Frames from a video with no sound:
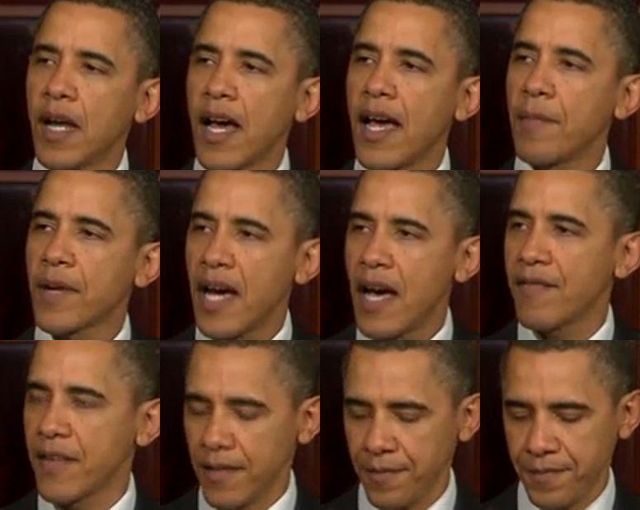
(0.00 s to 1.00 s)
But I am
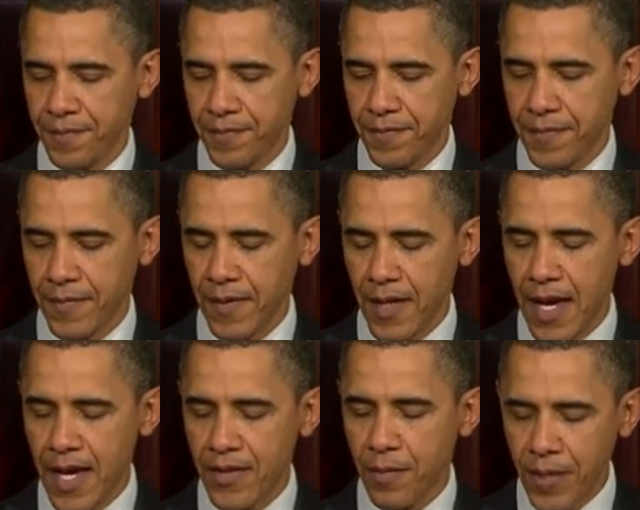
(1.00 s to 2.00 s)
confident
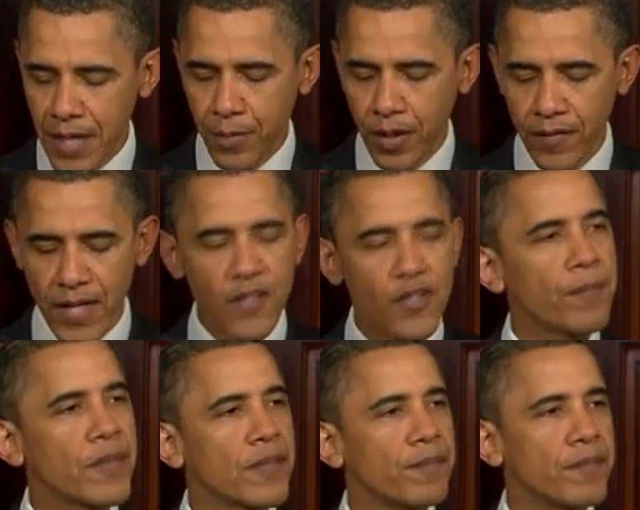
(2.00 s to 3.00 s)
that the people of
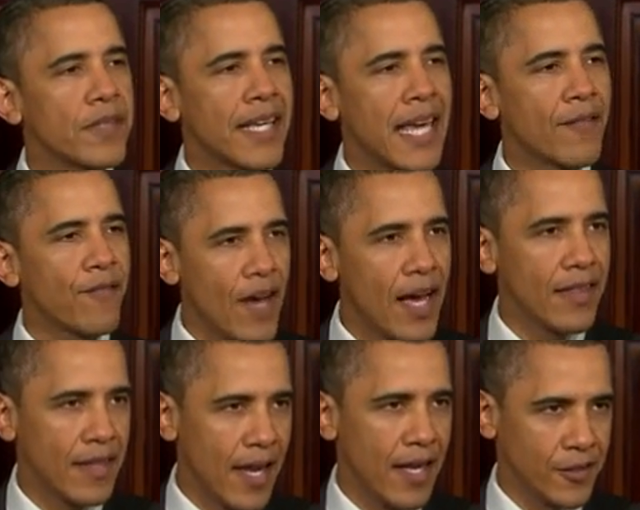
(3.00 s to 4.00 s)
Egypt can
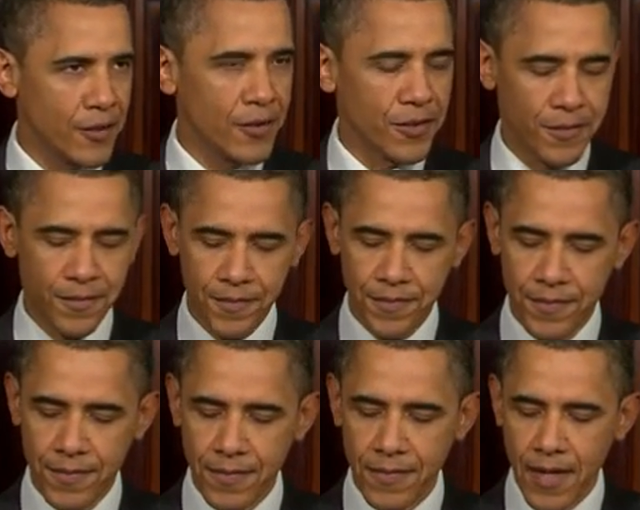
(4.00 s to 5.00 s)
find the answers
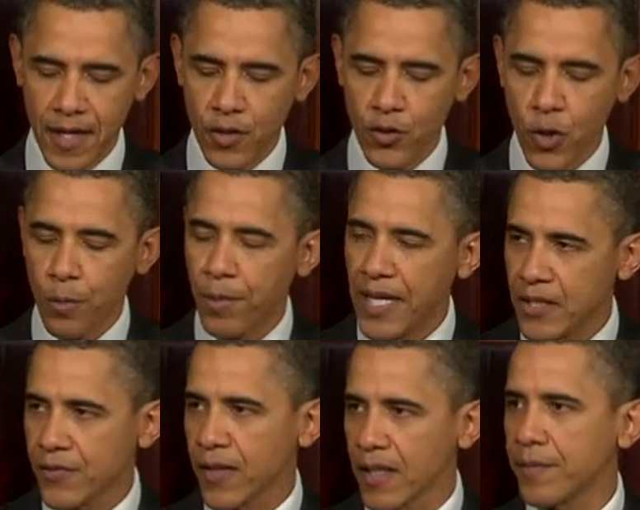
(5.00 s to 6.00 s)
and do so
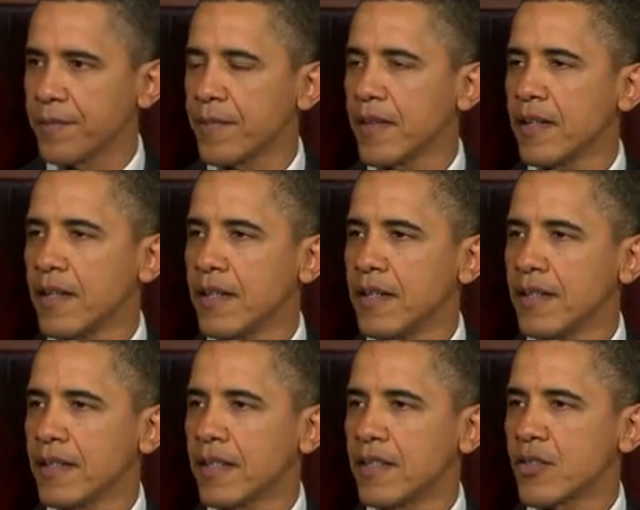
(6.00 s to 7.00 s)
peacefully,
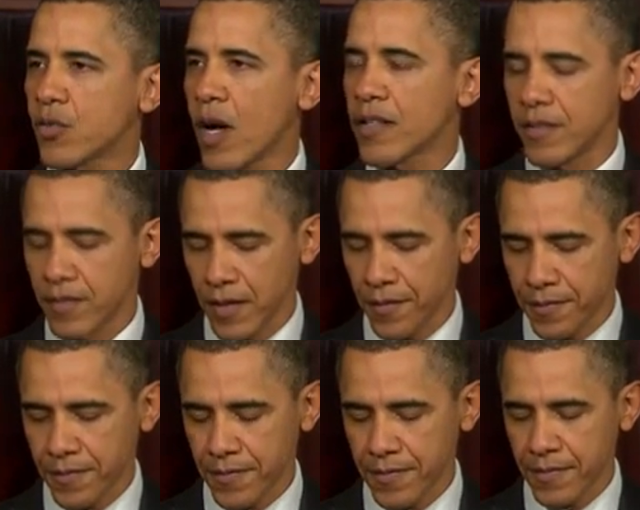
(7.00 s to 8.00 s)
constructively,
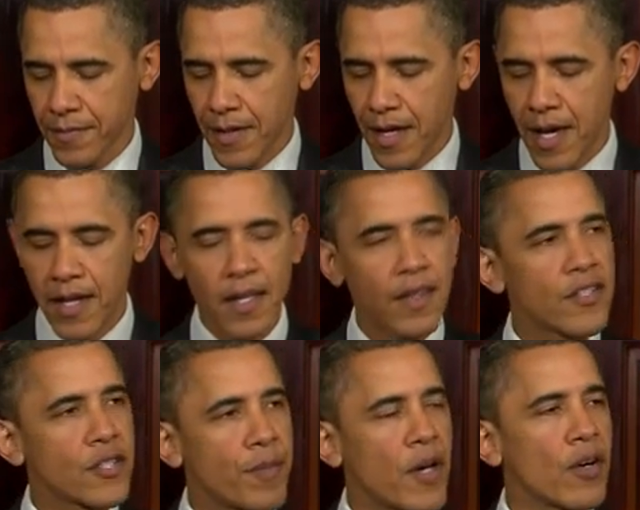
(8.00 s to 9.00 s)
and in
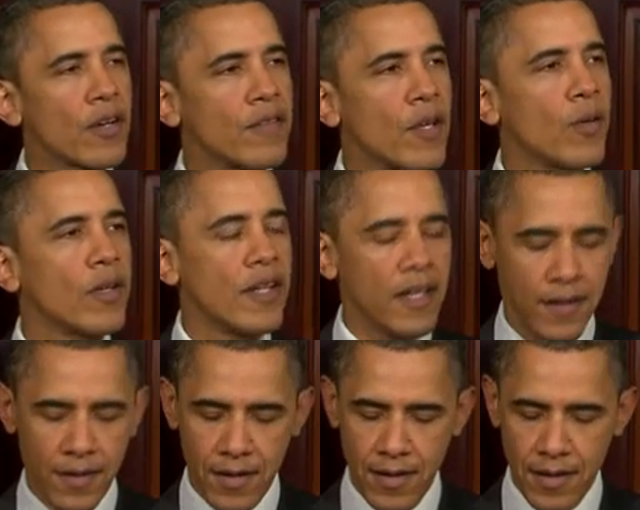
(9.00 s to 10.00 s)
the spirit of
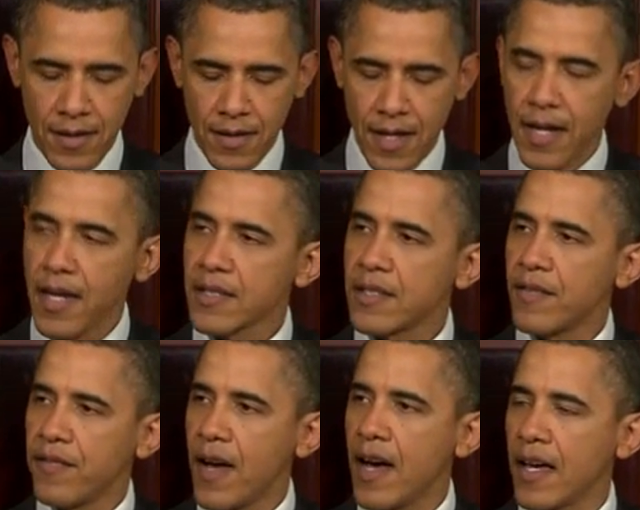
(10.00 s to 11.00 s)
unity that has
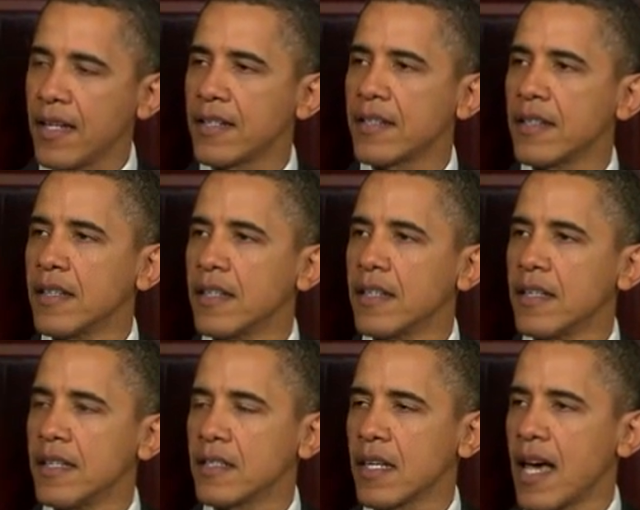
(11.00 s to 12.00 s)
defined
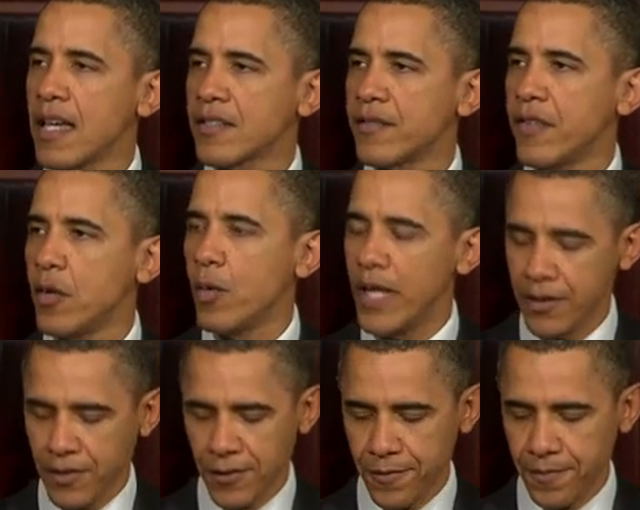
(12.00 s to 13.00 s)
these last few
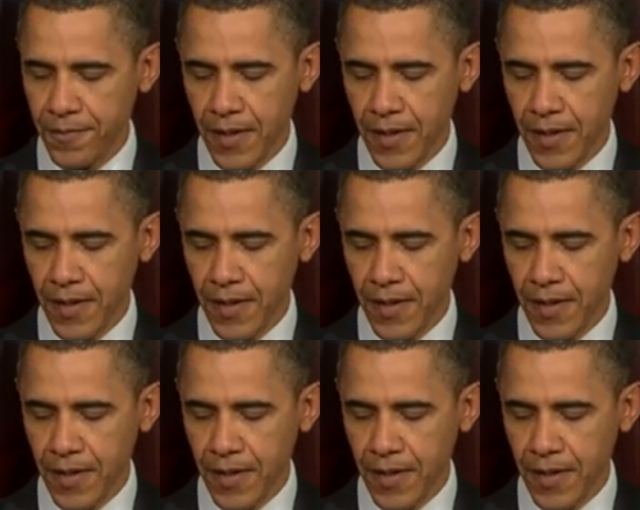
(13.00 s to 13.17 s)
weeks.